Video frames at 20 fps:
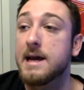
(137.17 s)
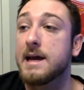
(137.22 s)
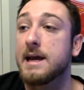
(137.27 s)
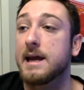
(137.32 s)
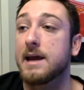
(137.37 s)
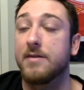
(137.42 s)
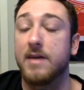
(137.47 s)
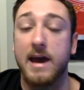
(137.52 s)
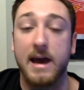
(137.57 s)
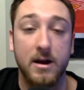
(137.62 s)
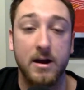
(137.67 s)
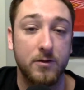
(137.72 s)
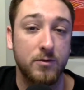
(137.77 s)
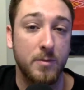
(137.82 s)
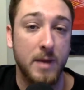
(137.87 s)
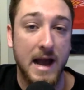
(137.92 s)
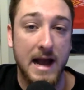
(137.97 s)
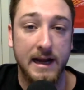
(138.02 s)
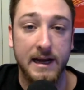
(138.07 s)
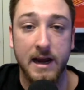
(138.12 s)
He had the header
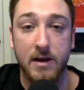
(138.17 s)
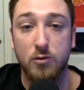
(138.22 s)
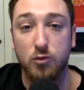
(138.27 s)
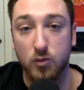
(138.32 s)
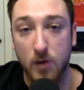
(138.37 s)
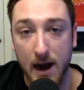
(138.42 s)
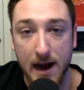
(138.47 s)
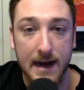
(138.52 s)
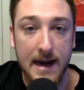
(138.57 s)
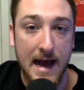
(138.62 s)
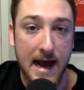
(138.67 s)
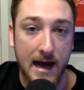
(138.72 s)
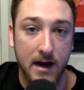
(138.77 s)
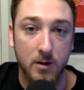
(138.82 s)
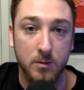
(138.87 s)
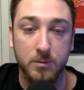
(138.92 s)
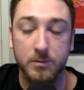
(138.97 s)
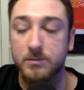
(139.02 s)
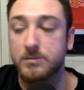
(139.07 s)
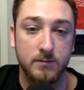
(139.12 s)
from Ake right at
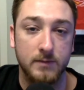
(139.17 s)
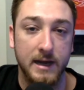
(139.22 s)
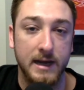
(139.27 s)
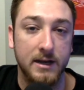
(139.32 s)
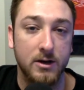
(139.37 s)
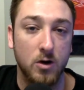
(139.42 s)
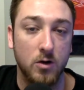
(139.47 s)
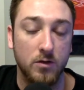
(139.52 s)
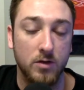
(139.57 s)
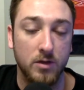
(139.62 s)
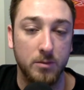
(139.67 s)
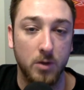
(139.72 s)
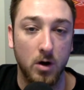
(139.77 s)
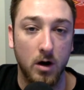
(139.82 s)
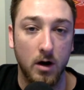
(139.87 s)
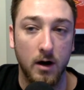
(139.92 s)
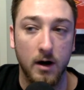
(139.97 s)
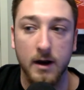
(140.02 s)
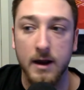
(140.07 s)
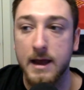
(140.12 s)
him, hit it over the
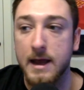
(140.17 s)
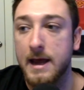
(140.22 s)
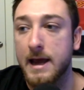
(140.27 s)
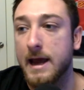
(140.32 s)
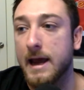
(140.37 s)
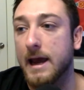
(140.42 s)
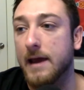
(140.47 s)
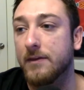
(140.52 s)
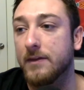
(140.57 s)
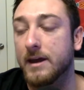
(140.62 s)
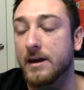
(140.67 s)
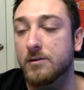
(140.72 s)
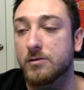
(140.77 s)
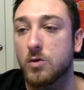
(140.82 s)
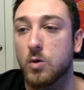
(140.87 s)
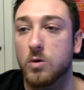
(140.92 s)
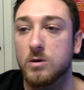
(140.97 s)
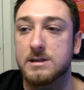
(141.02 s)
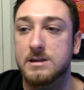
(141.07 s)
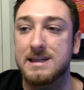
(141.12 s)
bar, and then, of
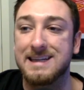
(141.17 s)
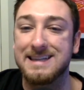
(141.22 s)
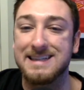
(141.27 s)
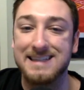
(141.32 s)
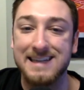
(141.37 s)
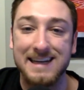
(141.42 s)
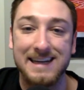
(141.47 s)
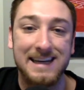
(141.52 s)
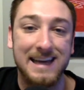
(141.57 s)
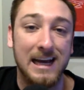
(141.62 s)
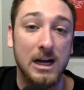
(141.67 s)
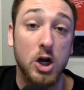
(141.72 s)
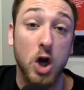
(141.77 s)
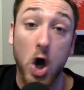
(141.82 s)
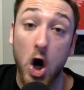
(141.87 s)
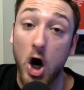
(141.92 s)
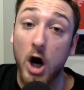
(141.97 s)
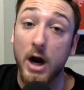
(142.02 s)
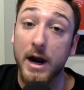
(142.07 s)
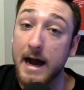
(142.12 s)
course, he did get
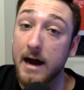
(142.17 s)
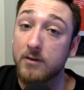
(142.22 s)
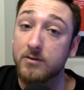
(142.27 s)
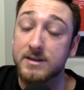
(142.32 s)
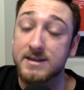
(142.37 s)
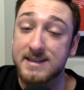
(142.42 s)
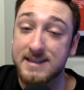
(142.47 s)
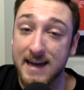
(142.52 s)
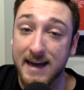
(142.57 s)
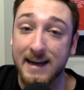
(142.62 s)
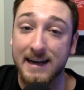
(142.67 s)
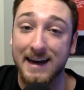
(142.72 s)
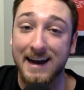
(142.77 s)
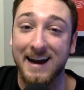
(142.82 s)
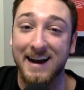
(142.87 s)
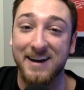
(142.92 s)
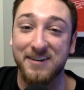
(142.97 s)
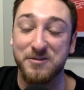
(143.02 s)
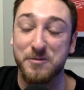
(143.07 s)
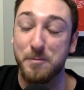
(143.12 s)
caught out in the second
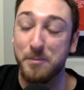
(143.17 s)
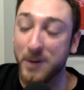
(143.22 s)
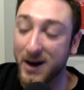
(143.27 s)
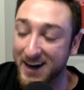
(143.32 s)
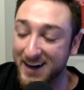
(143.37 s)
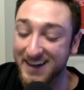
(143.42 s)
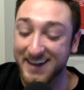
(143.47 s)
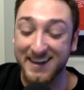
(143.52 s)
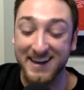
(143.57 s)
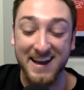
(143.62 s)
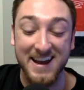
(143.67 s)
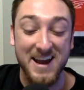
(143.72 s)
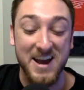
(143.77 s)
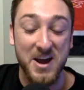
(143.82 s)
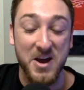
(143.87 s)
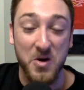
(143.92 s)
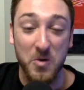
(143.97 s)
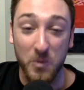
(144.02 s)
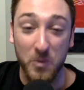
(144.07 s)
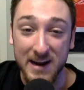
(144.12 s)
half, but
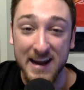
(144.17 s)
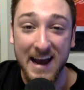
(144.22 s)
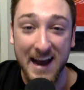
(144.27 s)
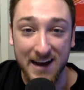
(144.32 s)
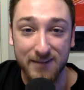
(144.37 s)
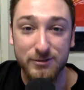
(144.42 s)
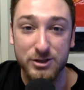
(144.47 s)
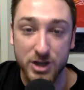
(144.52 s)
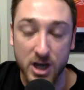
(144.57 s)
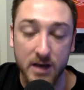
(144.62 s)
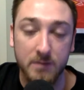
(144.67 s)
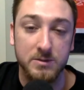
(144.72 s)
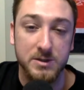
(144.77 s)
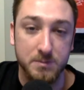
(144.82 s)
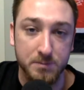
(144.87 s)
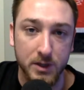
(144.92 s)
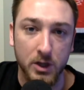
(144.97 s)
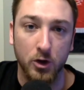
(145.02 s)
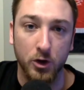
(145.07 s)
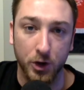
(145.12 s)
we have James
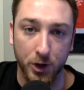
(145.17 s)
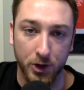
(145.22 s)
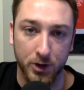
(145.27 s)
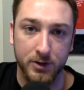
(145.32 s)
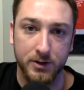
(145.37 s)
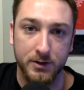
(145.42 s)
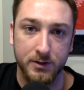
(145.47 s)
Milner.